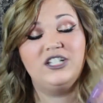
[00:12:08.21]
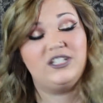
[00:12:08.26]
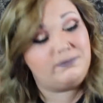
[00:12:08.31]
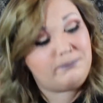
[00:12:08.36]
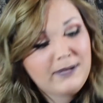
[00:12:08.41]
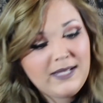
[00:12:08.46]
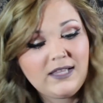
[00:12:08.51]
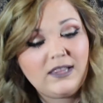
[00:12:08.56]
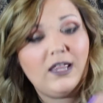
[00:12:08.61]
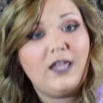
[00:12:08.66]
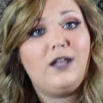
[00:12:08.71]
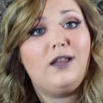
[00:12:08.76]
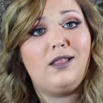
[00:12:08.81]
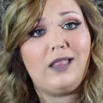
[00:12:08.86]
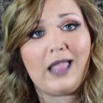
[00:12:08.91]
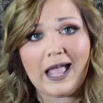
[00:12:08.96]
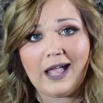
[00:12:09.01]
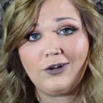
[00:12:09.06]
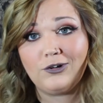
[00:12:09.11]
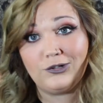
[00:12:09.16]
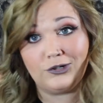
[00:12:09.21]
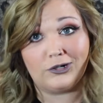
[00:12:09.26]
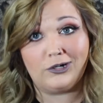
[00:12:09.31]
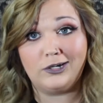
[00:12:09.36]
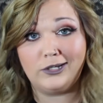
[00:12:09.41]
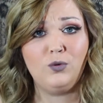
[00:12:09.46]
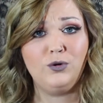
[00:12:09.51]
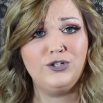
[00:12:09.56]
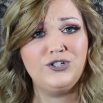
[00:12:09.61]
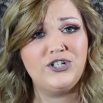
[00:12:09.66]
Just be a little
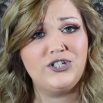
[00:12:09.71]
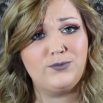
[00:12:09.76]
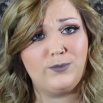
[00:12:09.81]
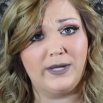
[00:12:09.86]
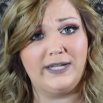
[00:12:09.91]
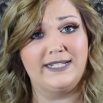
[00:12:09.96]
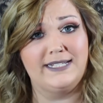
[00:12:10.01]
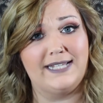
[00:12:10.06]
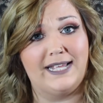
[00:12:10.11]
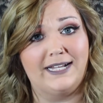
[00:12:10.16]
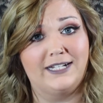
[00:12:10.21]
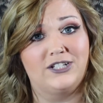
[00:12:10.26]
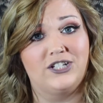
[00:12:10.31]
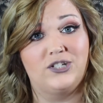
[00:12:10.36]
louder. Or just wait a sec.